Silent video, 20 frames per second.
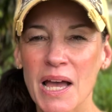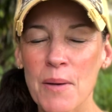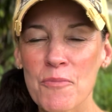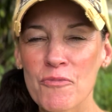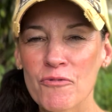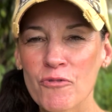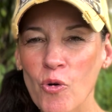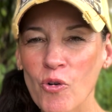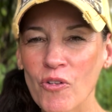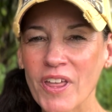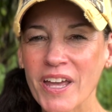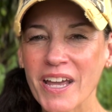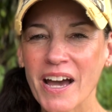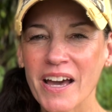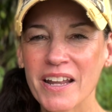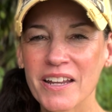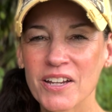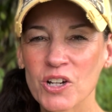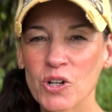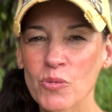Before they
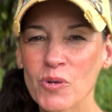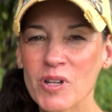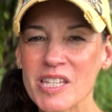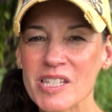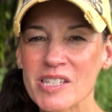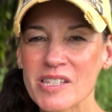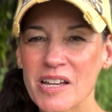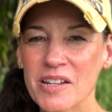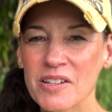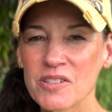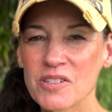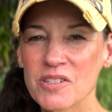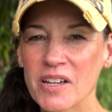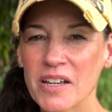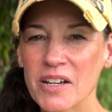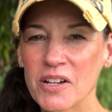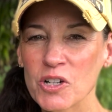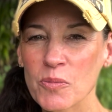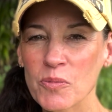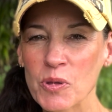got here, we decided to
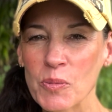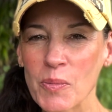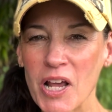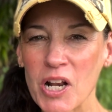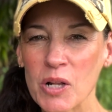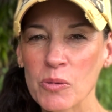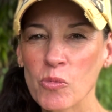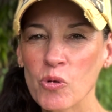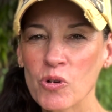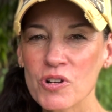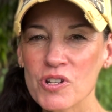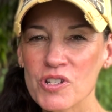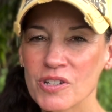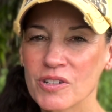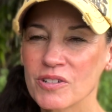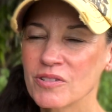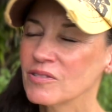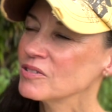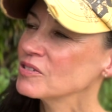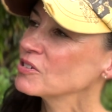air up the paddleboards
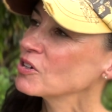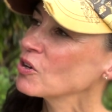and